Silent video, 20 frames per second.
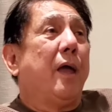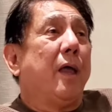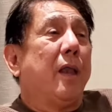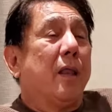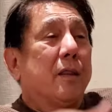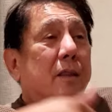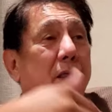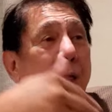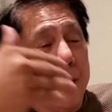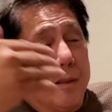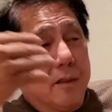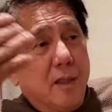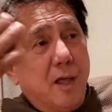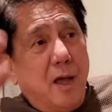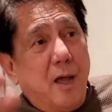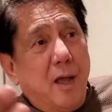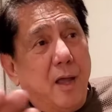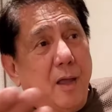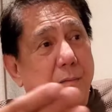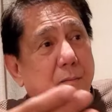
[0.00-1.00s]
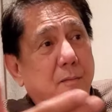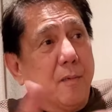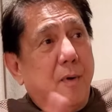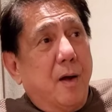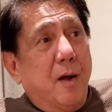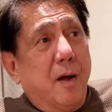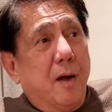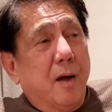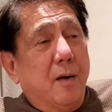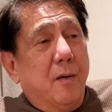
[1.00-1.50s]
And at that time,
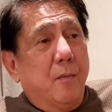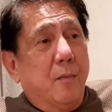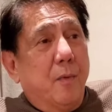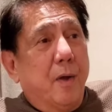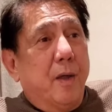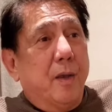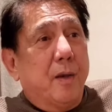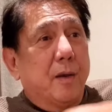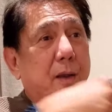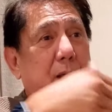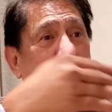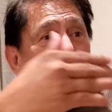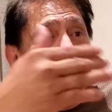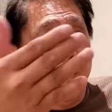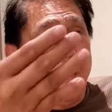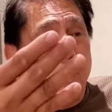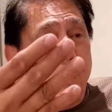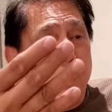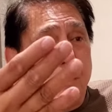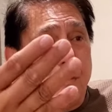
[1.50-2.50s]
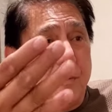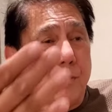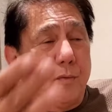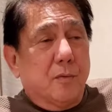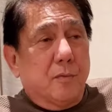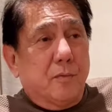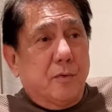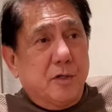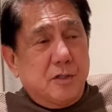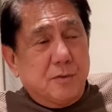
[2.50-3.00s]
uh, when I went
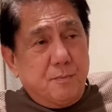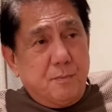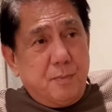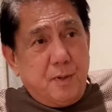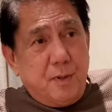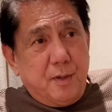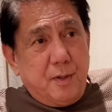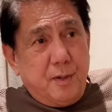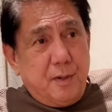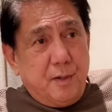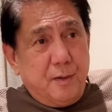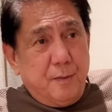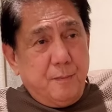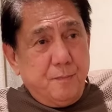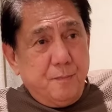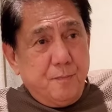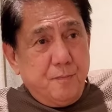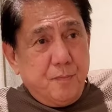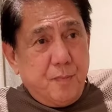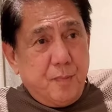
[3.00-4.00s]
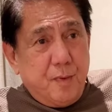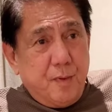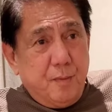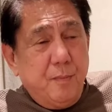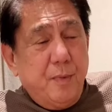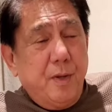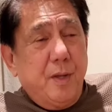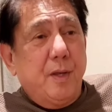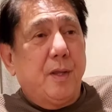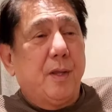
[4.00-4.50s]
to Crispa
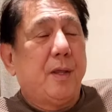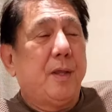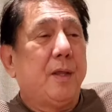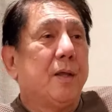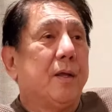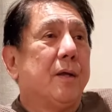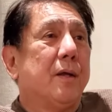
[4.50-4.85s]
Mini,